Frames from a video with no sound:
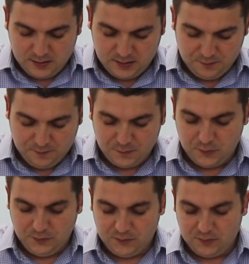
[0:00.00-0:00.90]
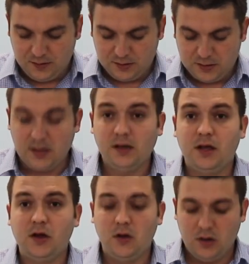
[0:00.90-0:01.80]
The first thing
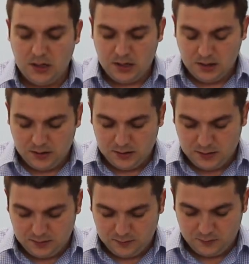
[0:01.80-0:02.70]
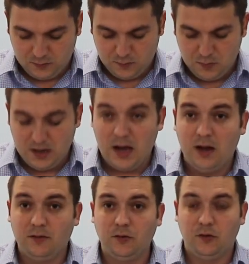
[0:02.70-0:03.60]
that you need to be
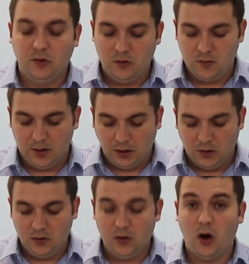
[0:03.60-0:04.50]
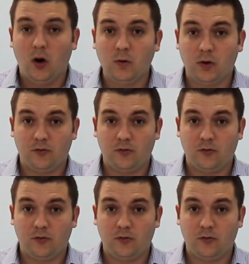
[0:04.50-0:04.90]
able to do a good odor